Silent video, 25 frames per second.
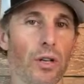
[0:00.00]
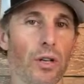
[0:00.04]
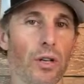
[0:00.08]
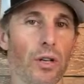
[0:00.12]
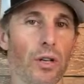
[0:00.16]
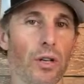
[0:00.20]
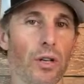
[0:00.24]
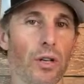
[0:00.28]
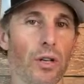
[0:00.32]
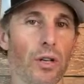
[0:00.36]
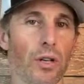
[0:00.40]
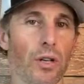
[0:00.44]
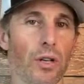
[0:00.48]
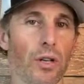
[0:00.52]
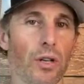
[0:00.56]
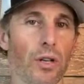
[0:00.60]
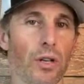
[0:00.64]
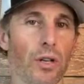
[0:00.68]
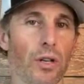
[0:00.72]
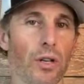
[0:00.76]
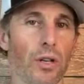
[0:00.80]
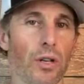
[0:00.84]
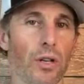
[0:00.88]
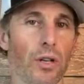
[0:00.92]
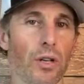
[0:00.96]
or they're
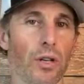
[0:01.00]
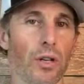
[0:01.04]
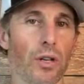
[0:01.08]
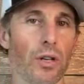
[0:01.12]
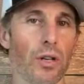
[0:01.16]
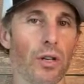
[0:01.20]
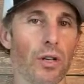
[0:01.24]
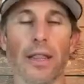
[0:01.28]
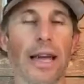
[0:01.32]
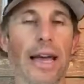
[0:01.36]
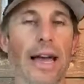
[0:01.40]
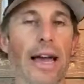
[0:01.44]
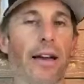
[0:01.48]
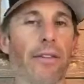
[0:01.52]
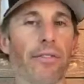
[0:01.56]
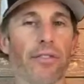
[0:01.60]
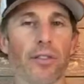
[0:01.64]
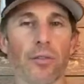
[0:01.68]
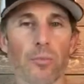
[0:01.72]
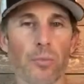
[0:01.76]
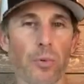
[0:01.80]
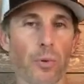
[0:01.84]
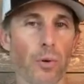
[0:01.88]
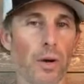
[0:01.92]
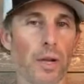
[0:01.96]
not gonna
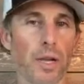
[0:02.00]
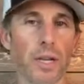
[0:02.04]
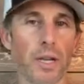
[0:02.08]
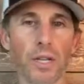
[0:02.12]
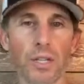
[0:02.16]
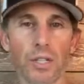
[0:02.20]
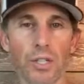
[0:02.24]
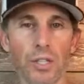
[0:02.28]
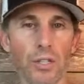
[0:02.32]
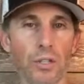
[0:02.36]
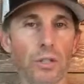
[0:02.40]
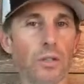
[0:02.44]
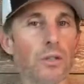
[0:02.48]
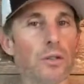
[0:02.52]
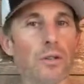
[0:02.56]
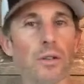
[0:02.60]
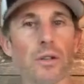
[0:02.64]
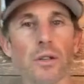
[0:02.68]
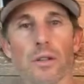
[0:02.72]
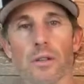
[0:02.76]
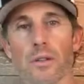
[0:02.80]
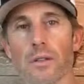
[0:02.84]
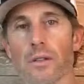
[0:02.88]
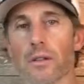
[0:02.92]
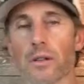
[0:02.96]
laugh and point at
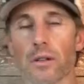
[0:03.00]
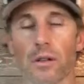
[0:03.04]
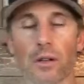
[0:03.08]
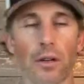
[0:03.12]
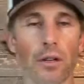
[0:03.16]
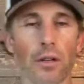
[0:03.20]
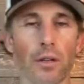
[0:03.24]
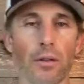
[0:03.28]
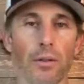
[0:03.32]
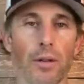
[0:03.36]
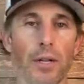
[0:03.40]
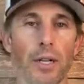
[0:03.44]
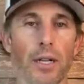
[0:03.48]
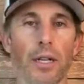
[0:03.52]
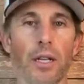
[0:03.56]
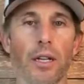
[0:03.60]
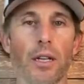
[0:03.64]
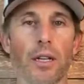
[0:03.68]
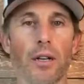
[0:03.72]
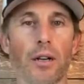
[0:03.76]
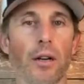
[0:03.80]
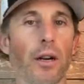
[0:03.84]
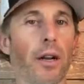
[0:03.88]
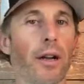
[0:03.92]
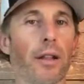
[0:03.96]
you and call you an
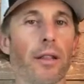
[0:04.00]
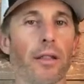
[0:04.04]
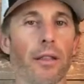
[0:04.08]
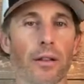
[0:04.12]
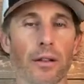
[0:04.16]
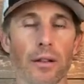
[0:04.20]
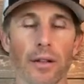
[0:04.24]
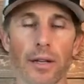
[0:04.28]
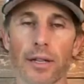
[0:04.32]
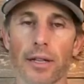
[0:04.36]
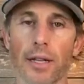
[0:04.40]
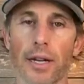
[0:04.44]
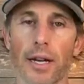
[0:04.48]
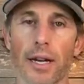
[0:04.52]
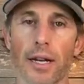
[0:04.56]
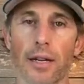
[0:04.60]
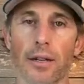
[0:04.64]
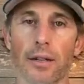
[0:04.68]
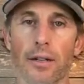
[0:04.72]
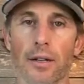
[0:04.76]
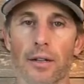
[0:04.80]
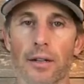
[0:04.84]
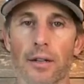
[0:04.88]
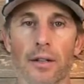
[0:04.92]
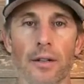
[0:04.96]
idiot or anything like
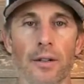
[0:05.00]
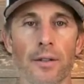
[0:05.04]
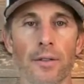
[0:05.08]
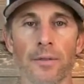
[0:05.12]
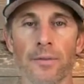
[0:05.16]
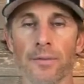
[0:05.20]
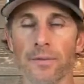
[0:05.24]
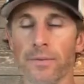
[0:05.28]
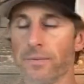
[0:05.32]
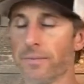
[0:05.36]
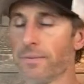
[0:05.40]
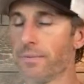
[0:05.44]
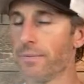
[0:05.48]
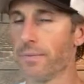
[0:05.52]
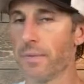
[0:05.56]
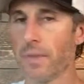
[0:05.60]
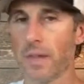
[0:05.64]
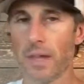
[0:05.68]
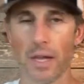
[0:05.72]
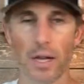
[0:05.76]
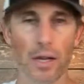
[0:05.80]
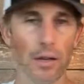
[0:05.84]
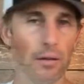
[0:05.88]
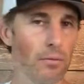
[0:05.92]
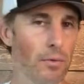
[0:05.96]
that.
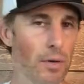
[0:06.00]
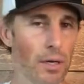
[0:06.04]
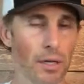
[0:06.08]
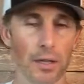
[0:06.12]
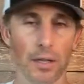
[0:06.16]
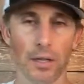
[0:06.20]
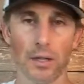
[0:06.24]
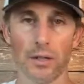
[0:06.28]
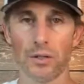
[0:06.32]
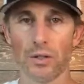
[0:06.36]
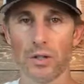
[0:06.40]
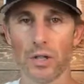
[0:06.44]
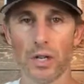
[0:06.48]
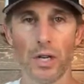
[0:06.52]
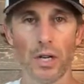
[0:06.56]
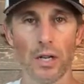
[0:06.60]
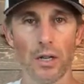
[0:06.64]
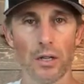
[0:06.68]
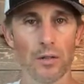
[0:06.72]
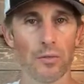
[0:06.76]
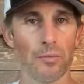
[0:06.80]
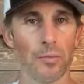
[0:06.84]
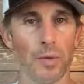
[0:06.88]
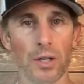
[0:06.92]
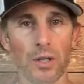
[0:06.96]
They want this
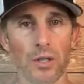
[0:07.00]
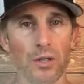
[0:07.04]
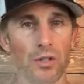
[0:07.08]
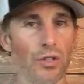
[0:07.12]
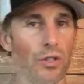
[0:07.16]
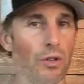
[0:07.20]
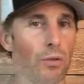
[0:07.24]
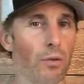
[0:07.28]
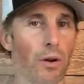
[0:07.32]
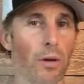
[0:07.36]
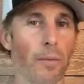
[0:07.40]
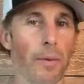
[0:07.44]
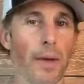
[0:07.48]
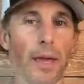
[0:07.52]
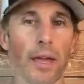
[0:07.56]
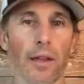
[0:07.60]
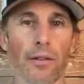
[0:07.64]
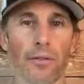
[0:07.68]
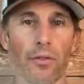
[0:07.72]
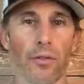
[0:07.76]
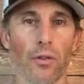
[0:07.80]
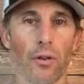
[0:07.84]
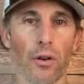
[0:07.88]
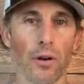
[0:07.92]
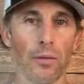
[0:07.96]
drink as much as you want to make
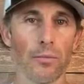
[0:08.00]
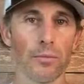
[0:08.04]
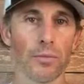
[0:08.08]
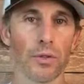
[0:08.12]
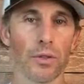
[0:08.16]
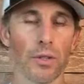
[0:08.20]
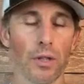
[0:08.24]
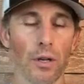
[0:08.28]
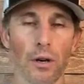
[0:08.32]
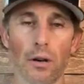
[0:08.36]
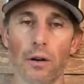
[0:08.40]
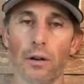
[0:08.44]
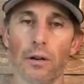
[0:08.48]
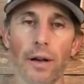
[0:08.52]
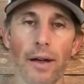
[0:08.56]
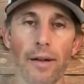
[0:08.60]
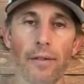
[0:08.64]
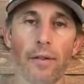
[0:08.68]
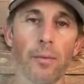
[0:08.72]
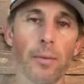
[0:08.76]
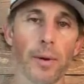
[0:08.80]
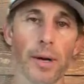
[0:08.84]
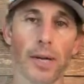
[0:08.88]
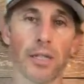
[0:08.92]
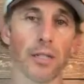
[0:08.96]
it for them. So
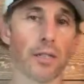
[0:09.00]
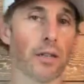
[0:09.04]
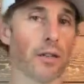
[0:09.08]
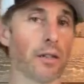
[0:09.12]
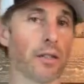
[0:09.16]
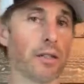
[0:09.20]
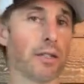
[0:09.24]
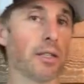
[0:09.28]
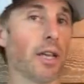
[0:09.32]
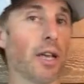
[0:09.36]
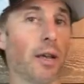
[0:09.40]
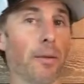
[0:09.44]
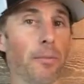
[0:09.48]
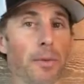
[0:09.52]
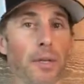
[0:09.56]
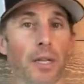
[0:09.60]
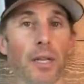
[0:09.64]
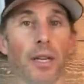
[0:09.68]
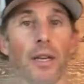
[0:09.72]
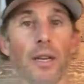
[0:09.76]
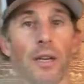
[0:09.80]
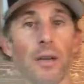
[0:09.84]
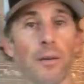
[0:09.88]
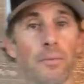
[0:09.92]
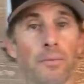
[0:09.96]
everybody's on the same
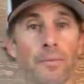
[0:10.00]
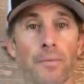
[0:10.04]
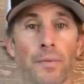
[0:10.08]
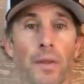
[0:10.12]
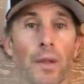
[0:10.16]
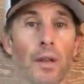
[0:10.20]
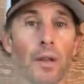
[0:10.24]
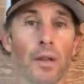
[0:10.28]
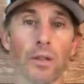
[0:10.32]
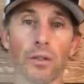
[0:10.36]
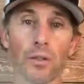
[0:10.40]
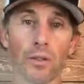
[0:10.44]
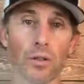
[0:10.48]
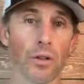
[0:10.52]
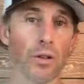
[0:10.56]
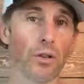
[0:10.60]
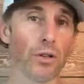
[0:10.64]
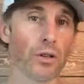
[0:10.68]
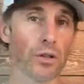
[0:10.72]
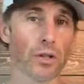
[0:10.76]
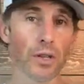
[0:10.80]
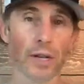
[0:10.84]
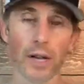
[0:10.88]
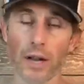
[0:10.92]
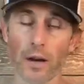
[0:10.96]
team. So you
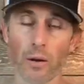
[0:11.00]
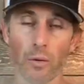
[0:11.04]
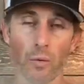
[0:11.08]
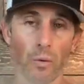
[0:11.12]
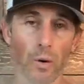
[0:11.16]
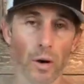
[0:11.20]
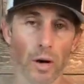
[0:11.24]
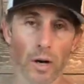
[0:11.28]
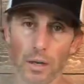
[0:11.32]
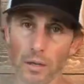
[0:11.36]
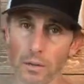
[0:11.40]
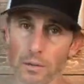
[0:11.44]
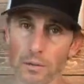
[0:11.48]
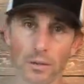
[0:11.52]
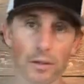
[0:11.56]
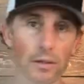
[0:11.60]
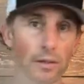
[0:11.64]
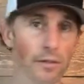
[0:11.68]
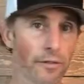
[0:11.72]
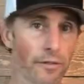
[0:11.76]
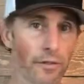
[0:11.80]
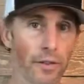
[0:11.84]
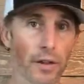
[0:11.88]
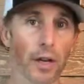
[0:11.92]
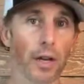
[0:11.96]
just kind of work to
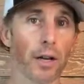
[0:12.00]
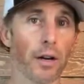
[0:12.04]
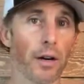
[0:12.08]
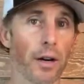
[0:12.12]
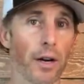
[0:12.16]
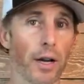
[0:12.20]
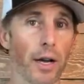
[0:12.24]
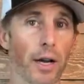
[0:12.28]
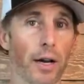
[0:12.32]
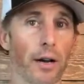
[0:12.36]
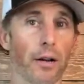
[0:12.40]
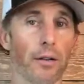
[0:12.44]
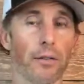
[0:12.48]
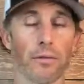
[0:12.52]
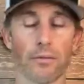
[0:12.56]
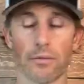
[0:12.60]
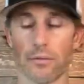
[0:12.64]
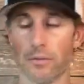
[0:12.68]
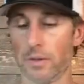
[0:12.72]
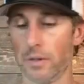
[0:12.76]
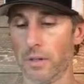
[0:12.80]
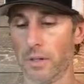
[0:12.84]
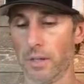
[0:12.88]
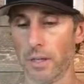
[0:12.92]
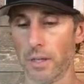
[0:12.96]
figure it out,
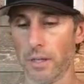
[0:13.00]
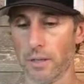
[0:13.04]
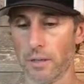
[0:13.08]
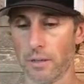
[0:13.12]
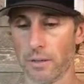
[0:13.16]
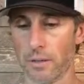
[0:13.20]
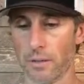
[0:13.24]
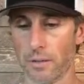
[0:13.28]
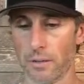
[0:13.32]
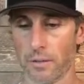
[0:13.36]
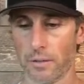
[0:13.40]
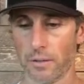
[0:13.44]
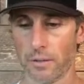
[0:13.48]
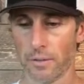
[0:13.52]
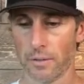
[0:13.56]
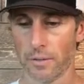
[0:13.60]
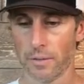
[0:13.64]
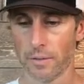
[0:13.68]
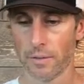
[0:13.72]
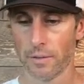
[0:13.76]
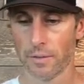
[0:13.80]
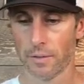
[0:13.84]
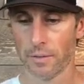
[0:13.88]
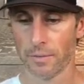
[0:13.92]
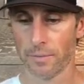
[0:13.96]
really.
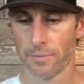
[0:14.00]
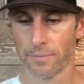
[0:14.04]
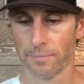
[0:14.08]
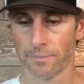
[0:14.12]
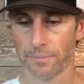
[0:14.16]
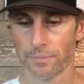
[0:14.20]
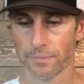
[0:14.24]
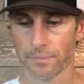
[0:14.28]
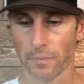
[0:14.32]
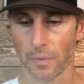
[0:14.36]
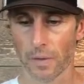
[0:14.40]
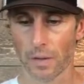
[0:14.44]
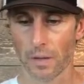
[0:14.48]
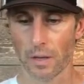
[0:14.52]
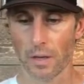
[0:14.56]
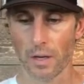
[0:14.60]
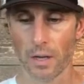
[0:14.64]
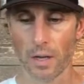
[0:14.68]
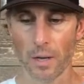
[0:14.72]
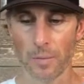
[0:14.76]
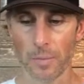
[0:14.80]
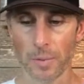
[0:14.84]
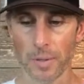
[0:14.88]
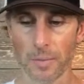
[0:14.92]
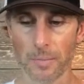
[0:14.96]

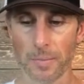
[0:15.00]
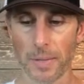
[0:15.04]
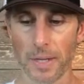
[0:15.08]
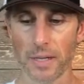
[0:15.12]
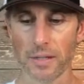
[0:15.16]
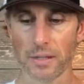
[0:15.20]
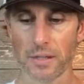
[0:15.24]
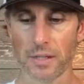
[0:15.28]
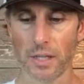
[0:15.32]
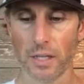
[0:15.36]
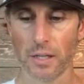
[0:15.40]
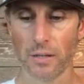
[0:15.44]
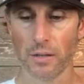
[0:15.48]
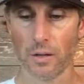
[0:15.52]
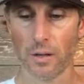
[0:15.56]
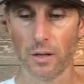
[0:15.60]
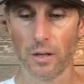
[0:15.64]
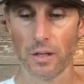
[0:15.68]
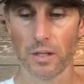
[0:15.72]
But the biggest thing,